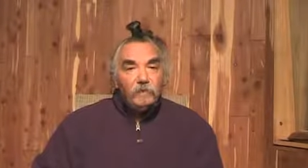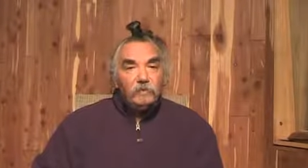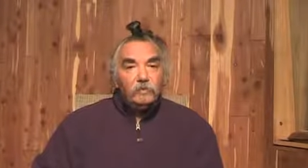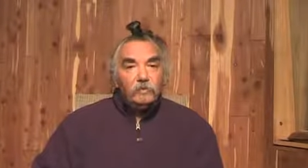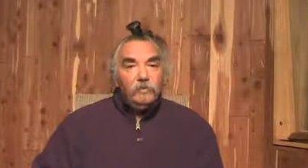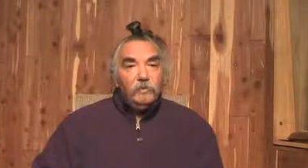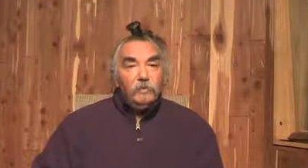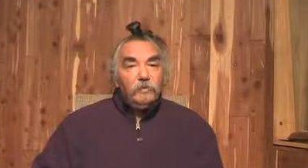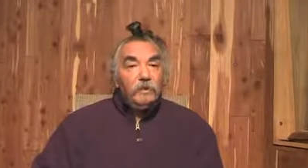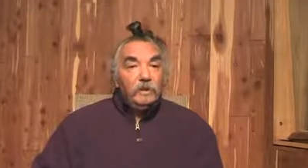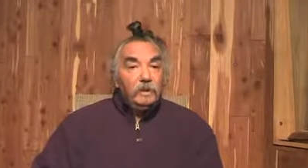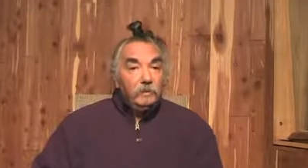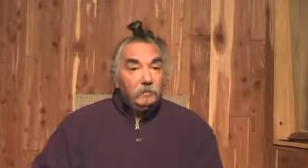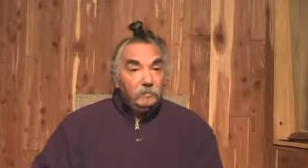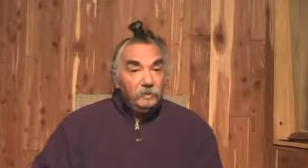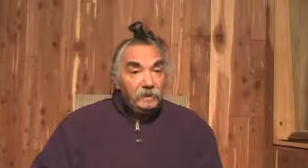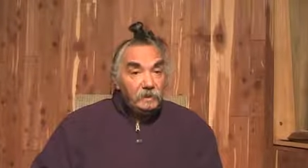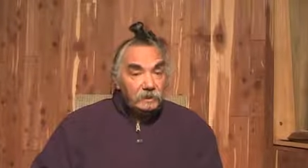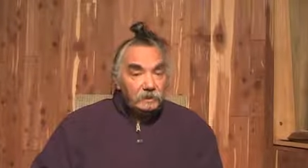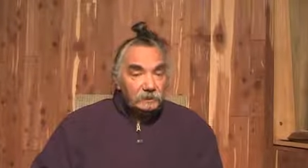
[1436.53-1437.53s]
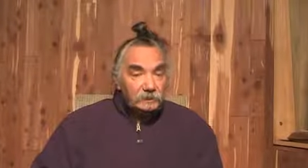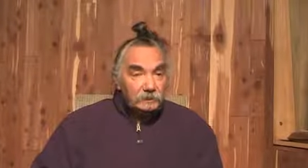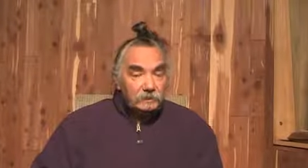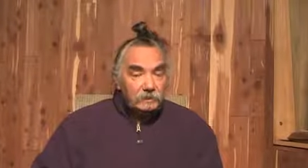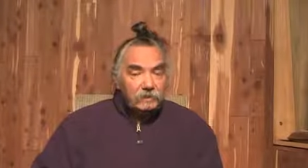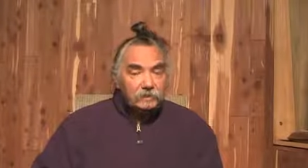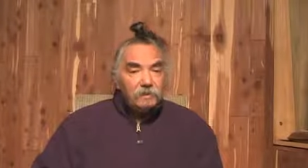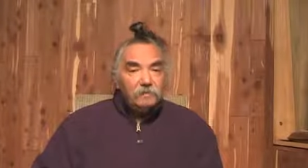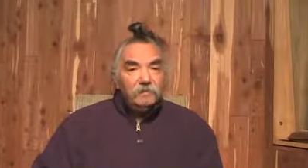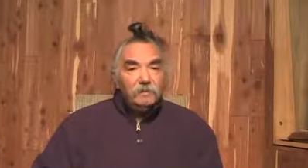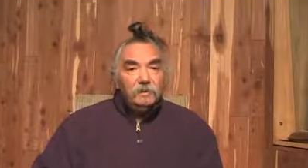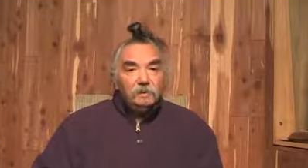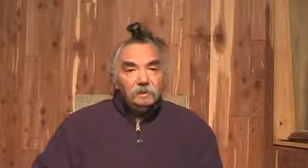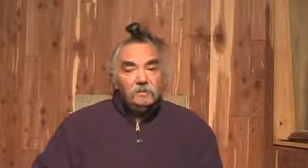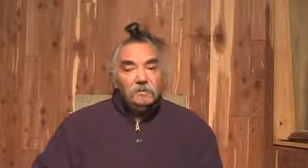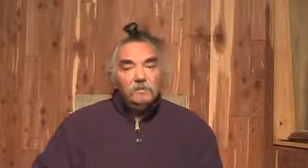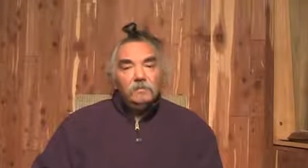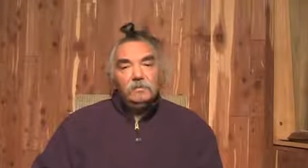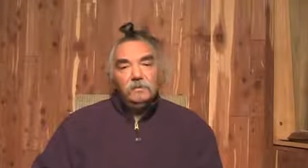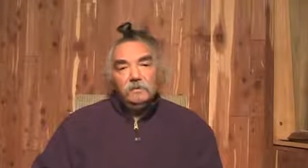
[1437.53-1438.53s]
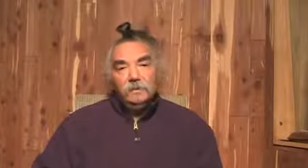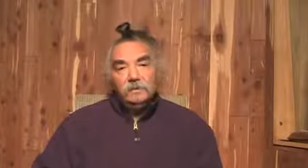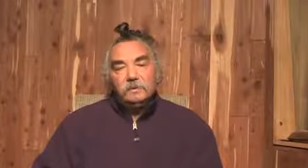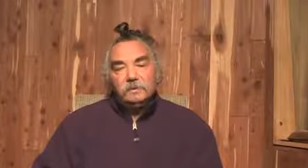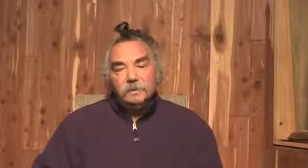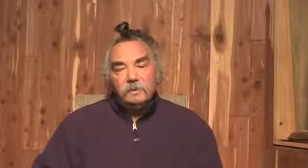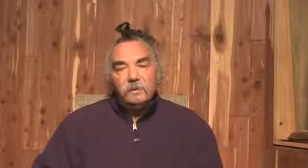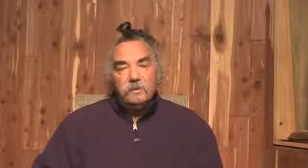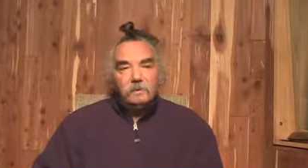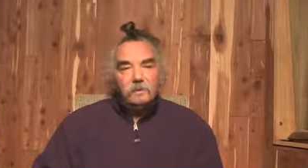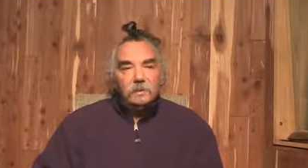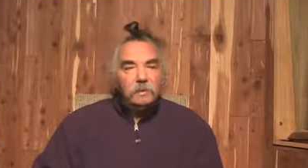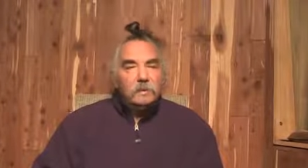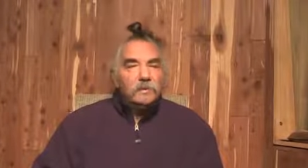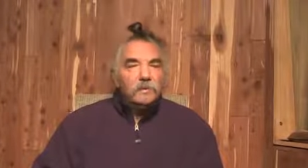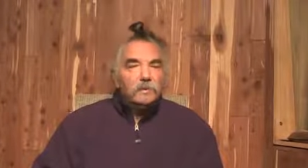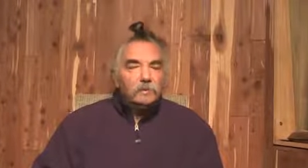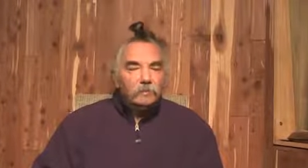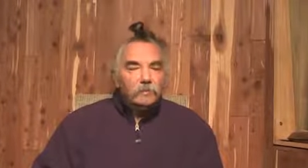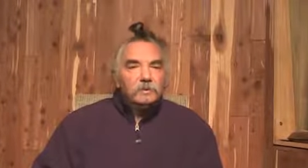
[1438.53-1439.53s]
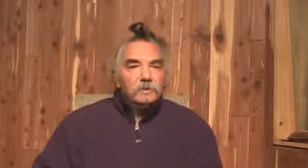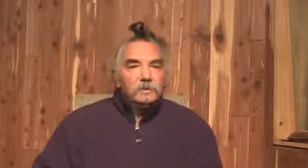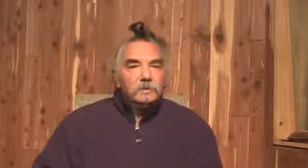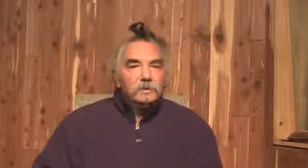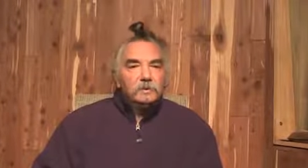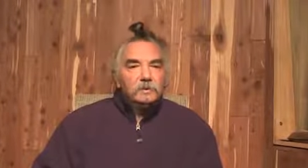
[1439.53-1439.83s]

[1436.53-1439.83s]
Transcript: To be better beings, we need to understand what that liberation